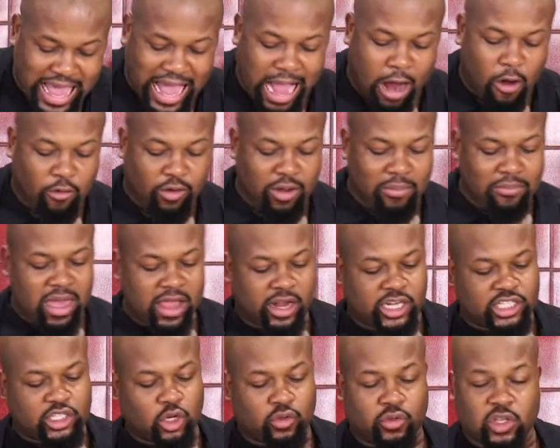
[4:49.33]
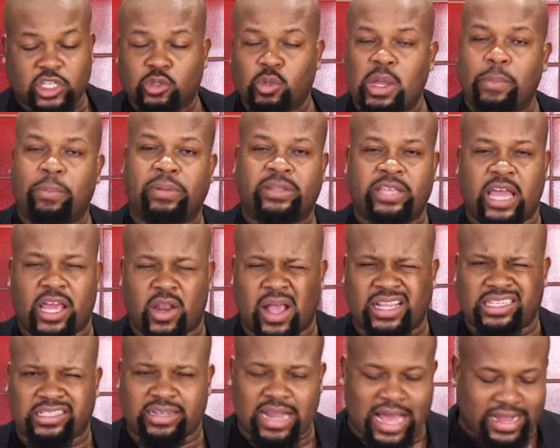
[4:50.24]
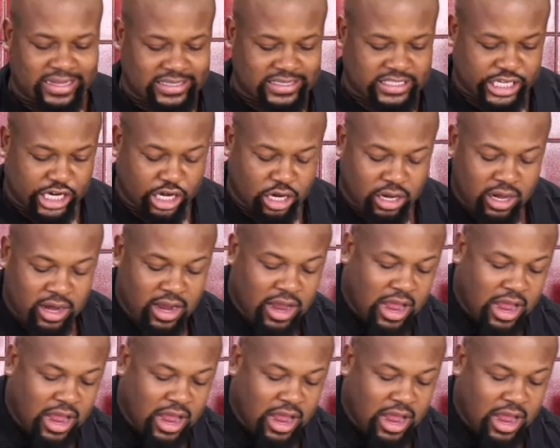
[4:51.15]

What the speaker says: I wanna make sure the sweet potato has a nice sear.